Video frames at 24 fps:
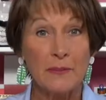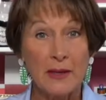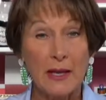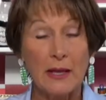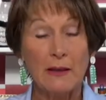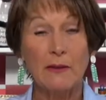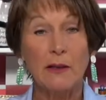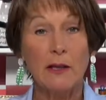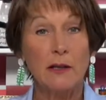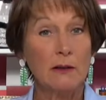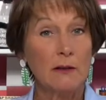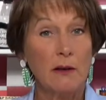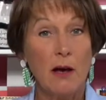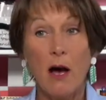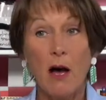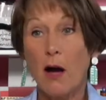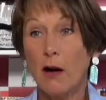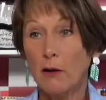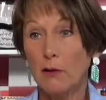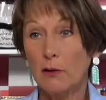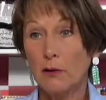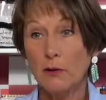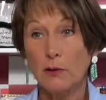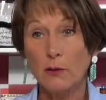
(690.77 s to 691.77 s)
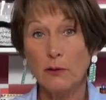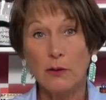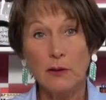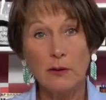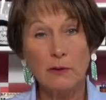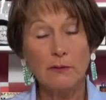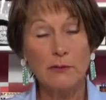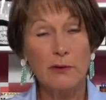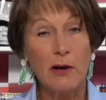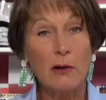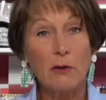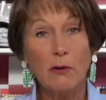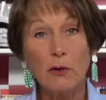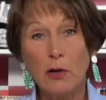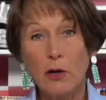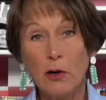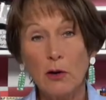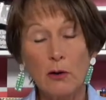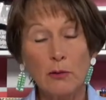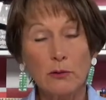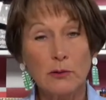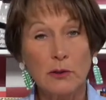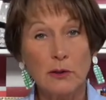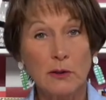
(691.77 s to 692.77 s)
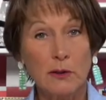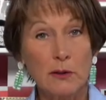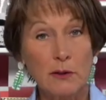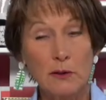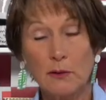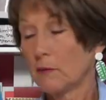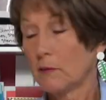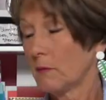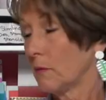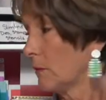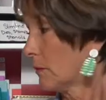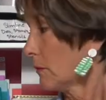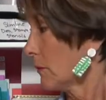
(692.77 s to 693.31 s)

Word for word: and then hot glue the Velcro to the